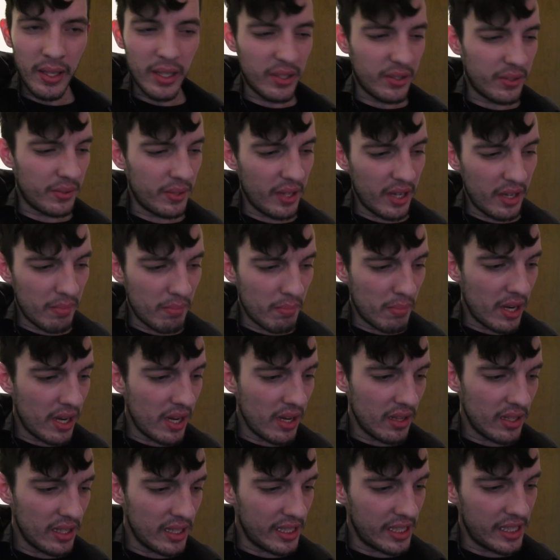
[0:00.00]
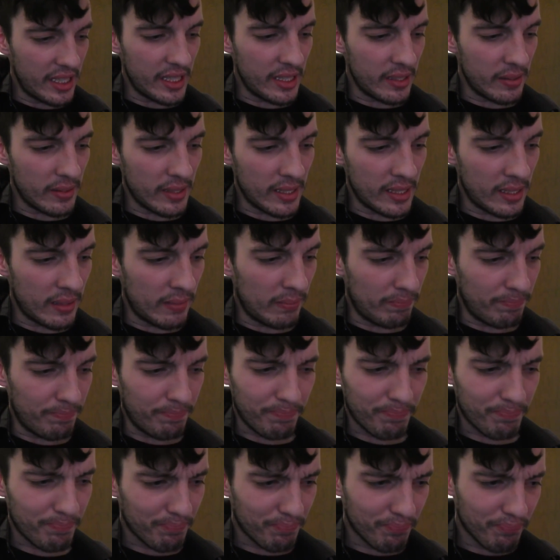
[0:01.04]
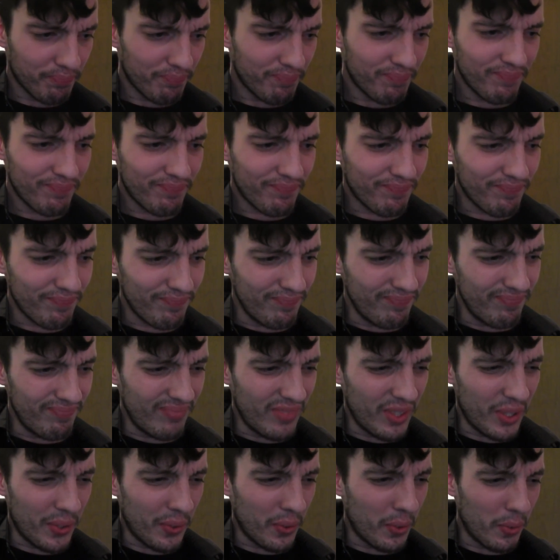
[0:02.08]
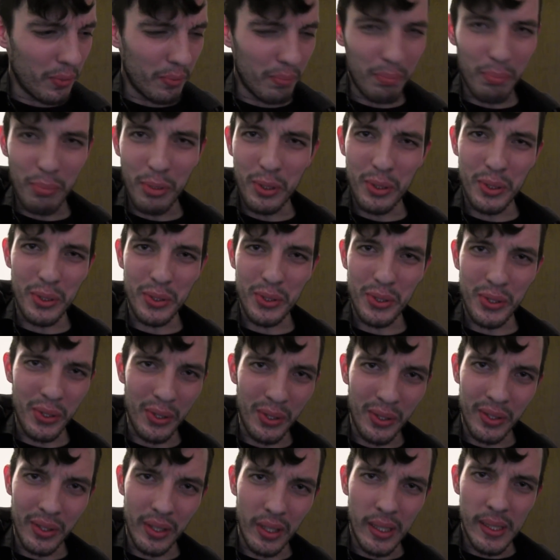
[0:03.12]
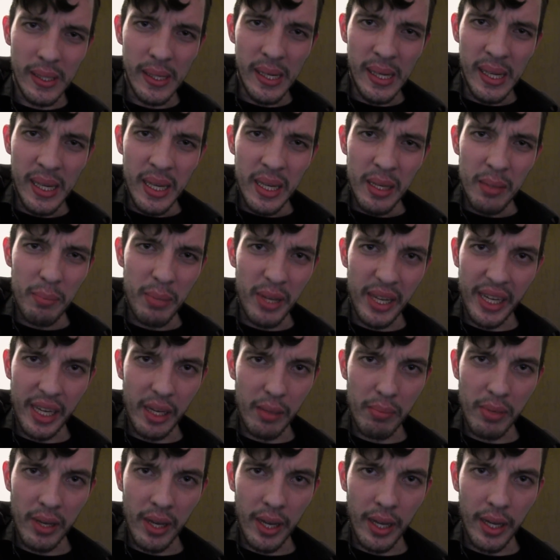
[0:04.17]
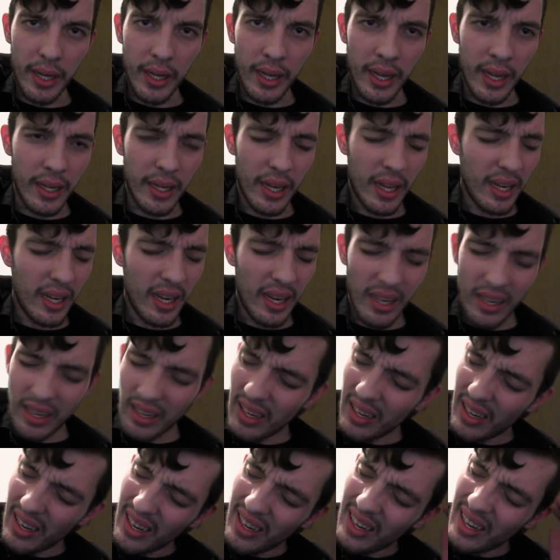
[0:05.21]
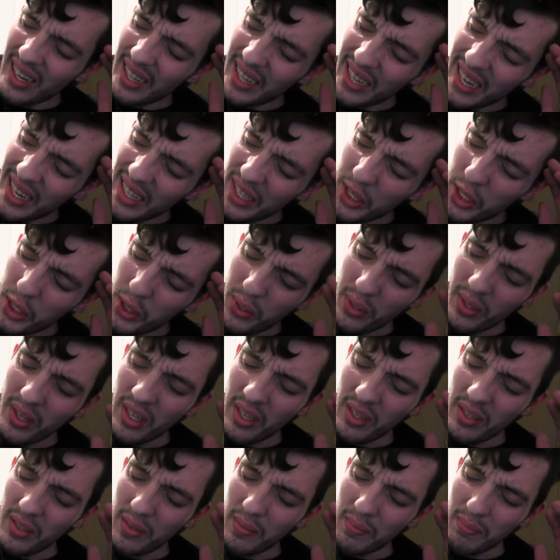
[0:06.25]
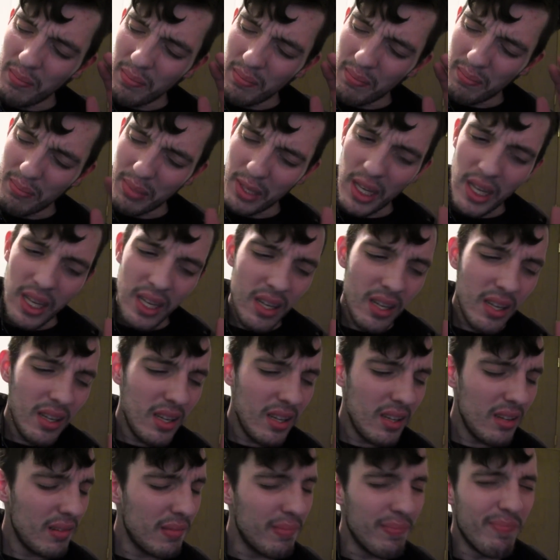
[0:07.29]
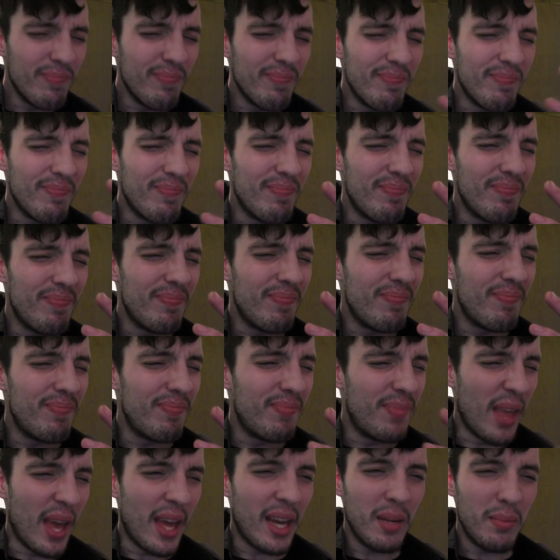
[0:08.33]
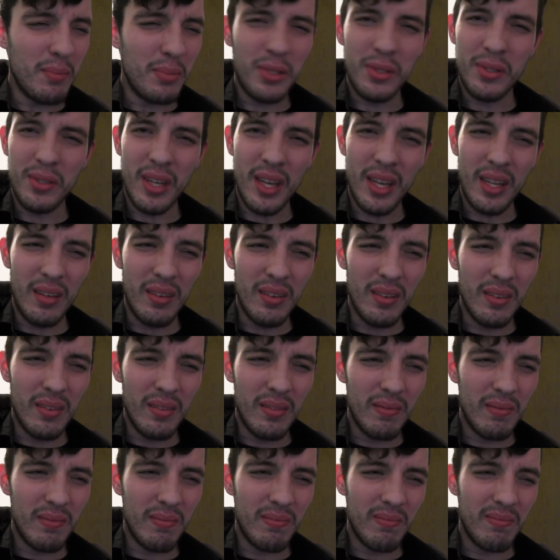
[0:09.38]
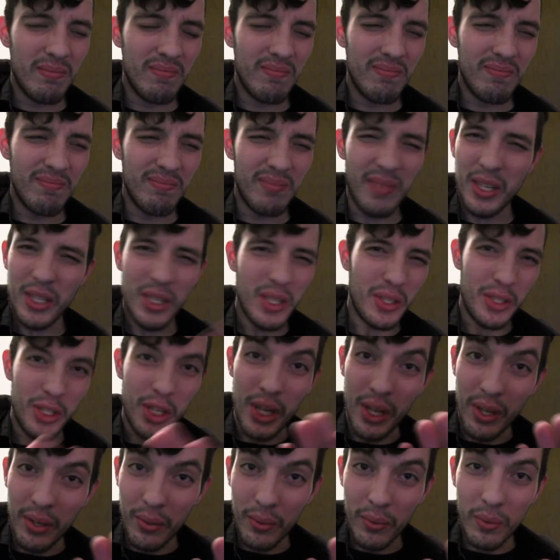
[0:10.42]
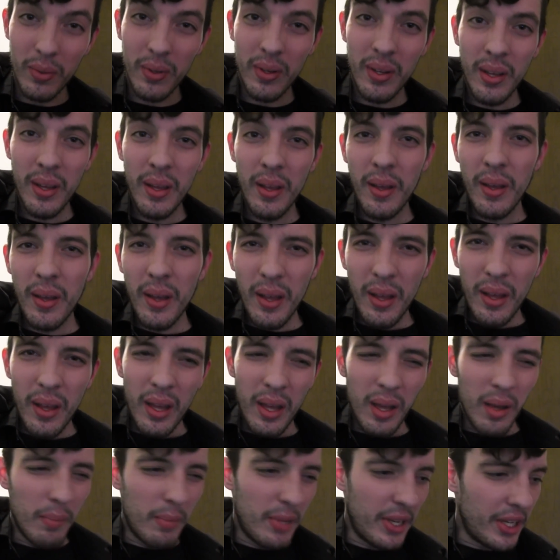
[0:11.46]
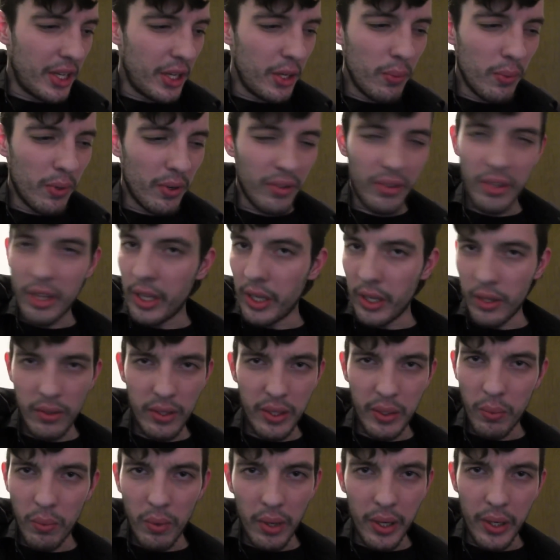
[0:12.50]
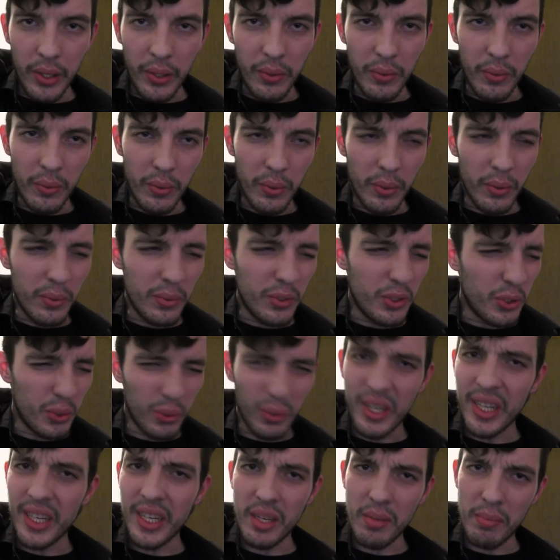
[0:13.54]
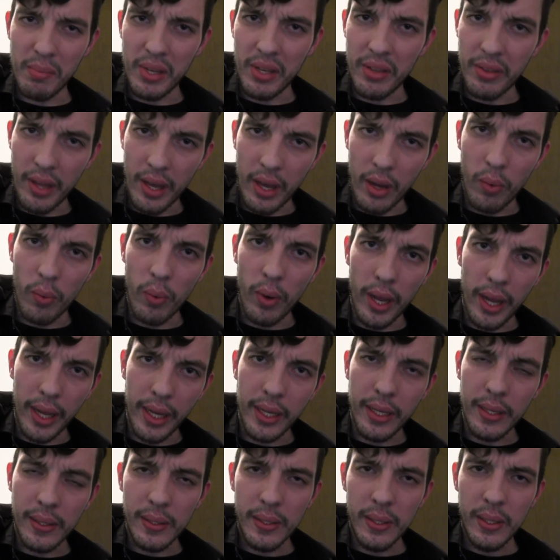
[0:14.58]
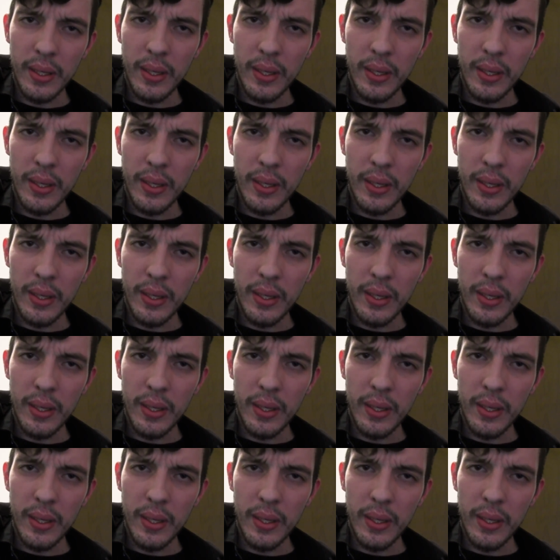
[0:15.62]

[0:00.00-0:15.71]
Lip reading: You're treating me like you're your own personal piggy bank, and I shouldn't be that upset at just you. I mean, you weren't the only one who treated me that way.